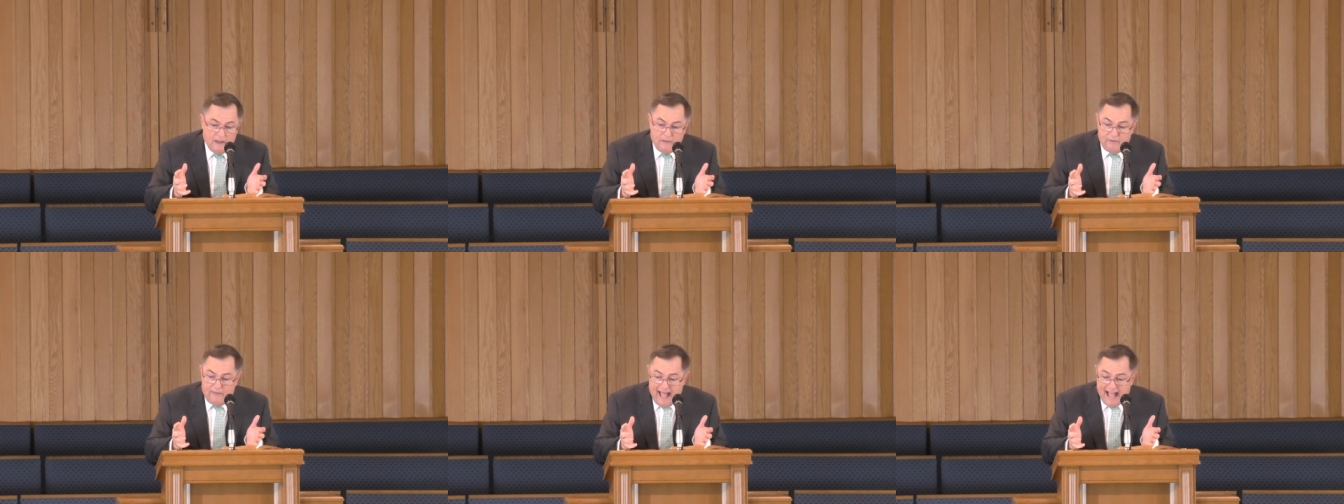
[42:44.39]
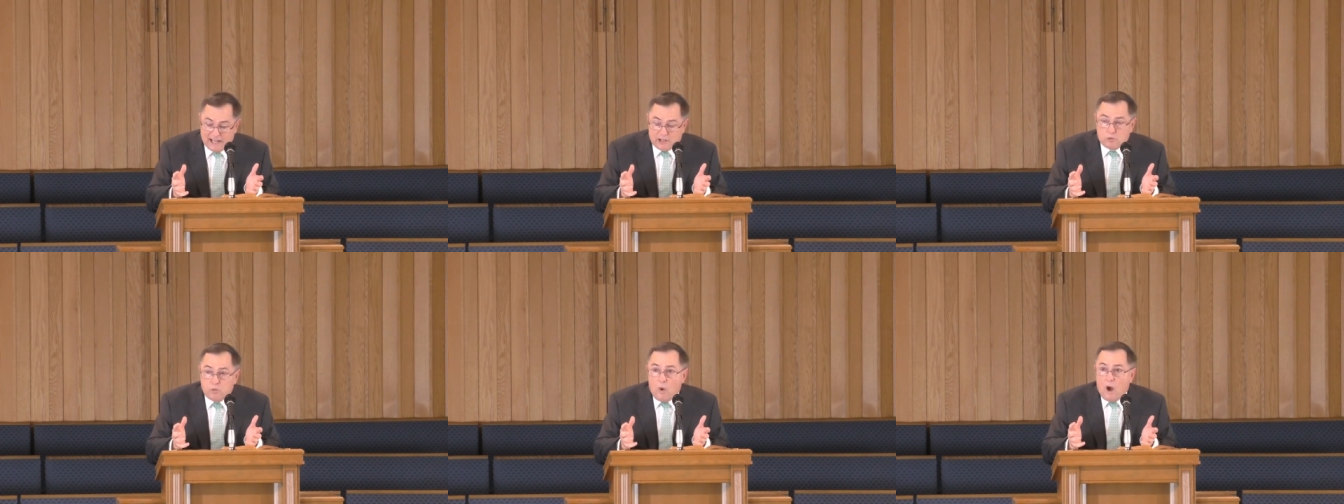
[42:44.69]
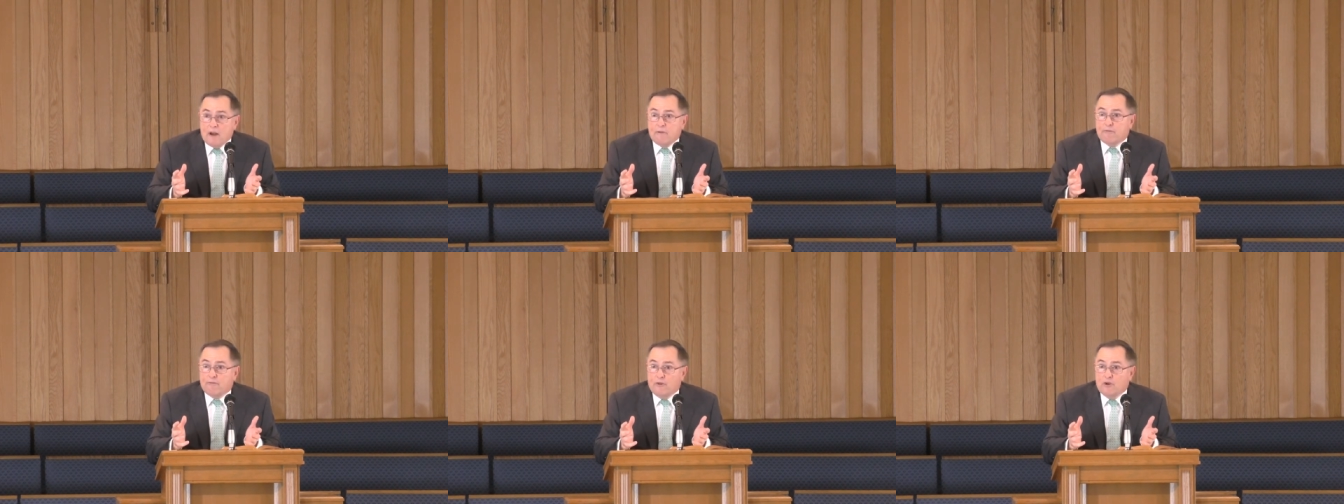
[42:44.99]
That's
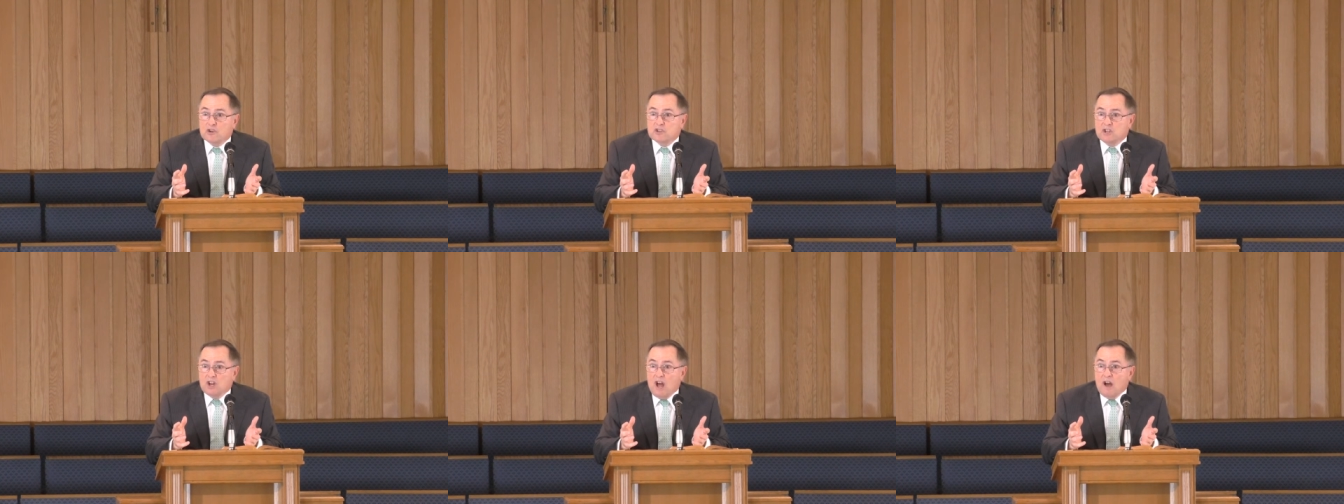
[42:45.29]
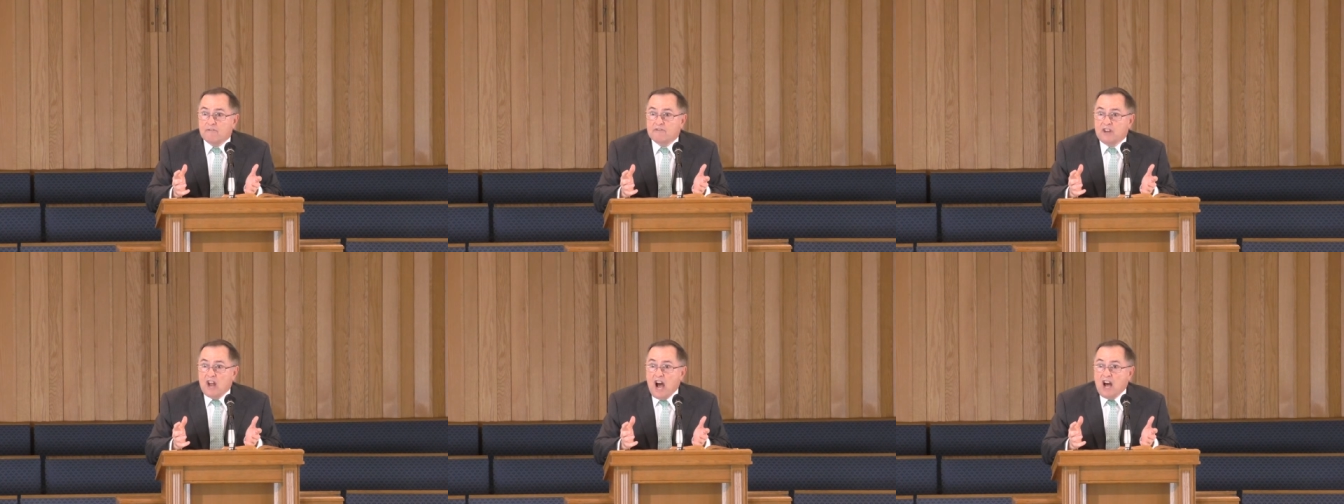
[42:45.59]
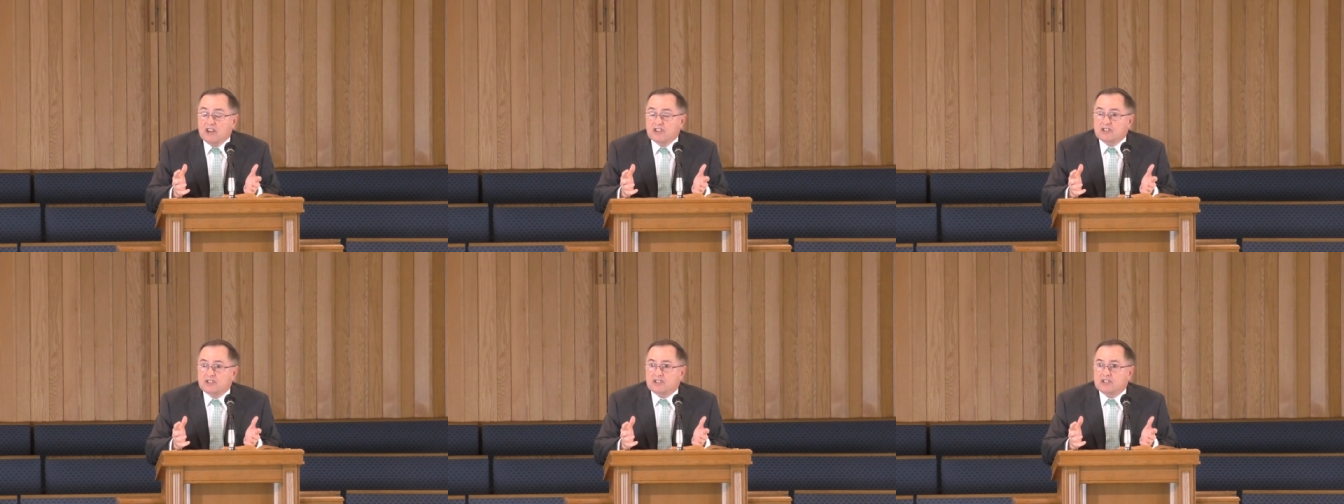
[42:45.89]
what first love
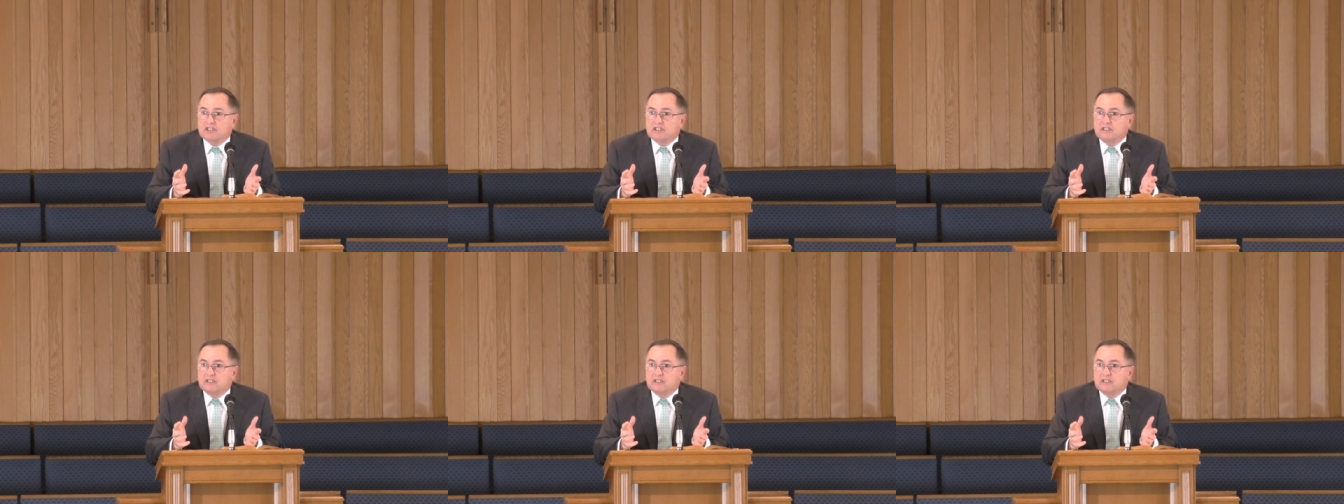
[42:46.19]
does